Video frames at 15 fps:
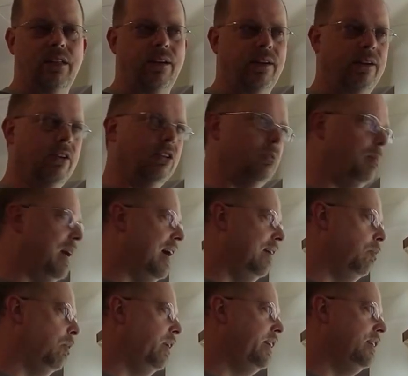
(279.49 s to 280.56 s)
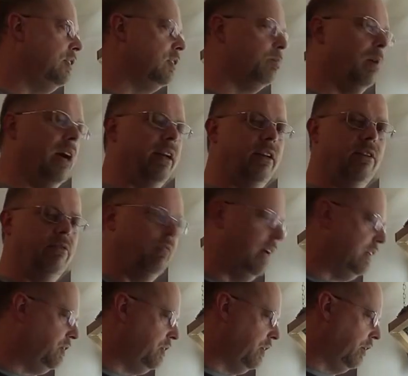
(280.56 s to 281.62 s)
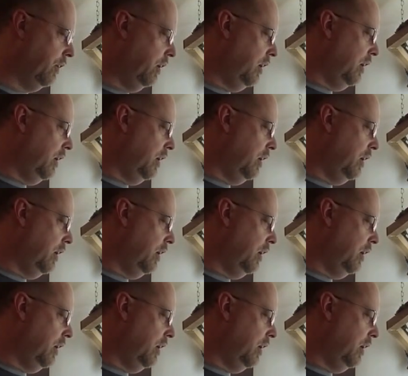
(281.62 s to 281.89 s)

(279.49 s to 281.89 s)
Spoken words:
in it goes bad, well, you just buy a new fixture.